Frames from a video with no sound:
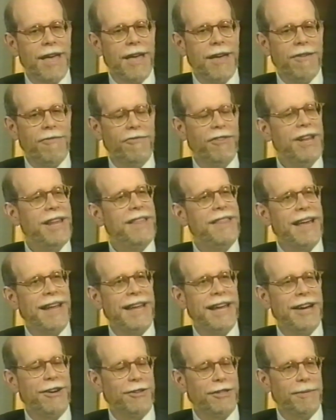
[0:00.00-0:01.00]
Vinnie then
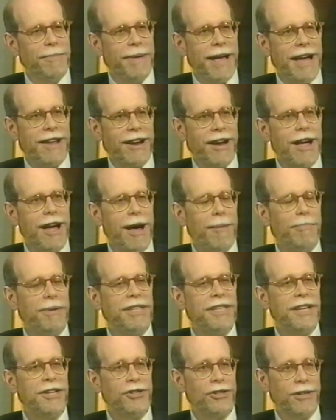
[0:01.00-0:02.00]
hears about a
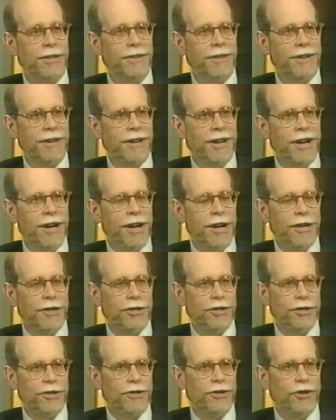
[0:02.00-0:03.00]
competition
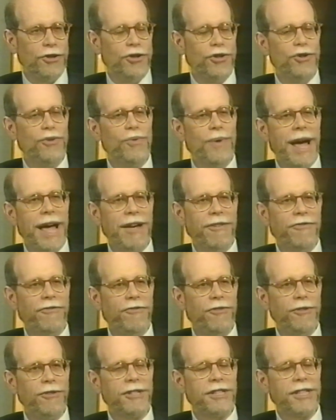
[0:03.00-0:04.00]
to do a
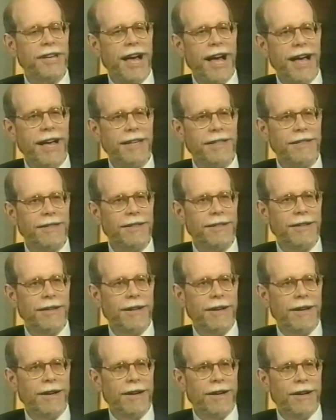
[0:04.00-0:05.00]
full-size
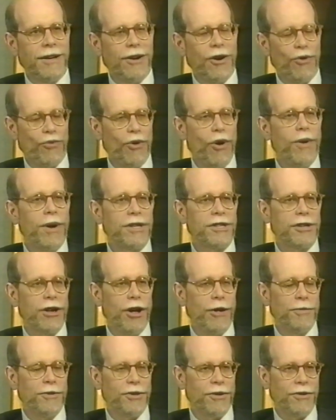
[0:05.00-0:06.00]
heroic
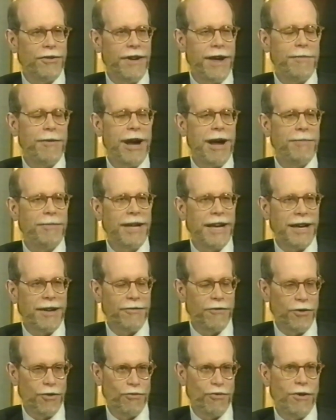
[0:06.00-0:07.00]
sculpture of Abraham Lincoln
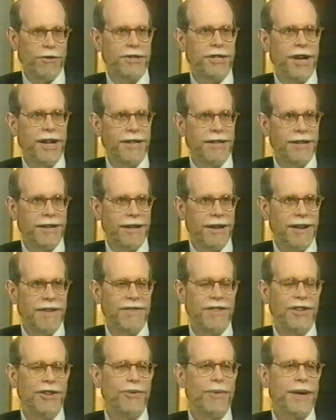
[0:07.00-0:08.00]
for the rotunda
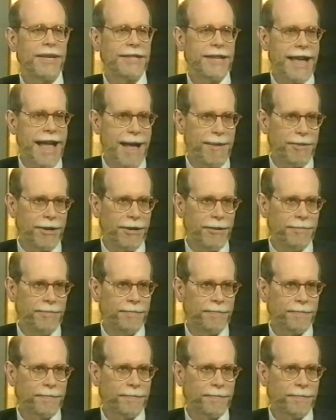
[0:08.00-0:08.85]
of the U.S. Capitol.